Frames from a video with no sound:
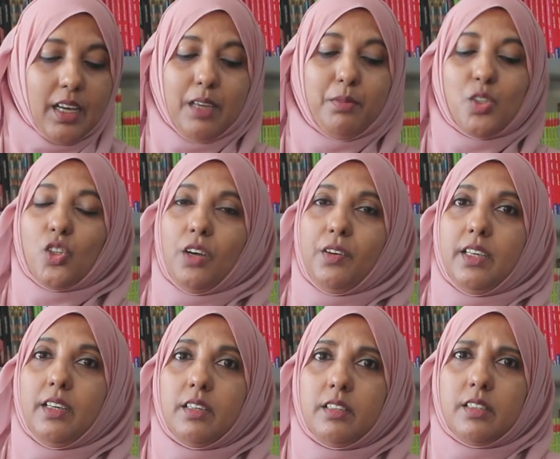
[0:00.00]
I'm sorry,
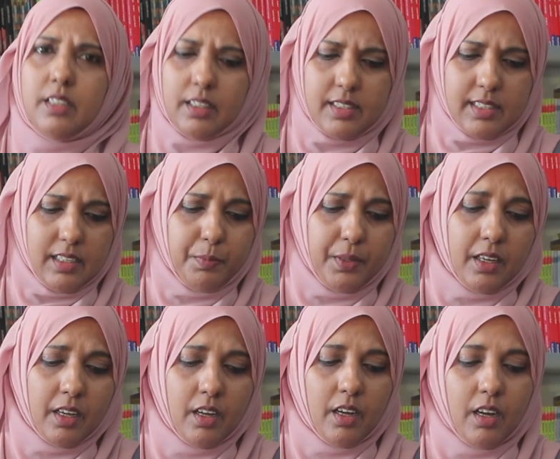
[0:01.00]
said Sleepy.
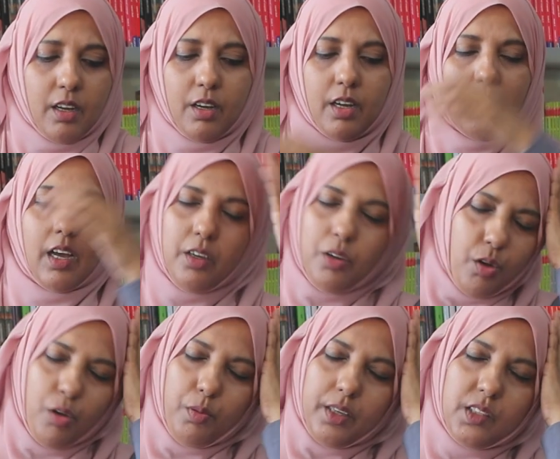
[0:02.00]
Oh, I
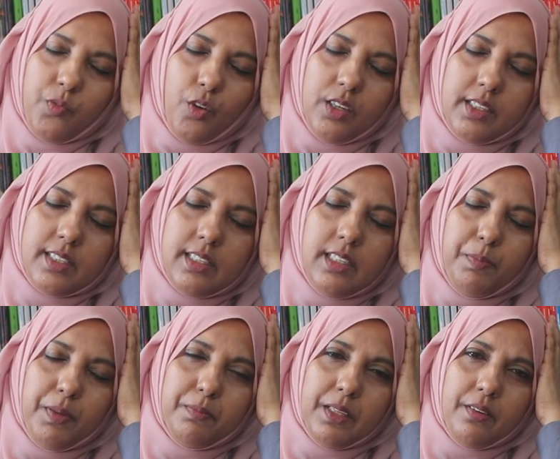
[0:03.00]
always fall asleep
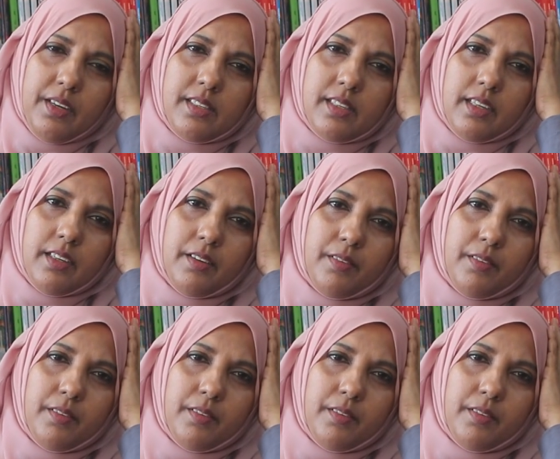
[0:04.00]
at madrasa.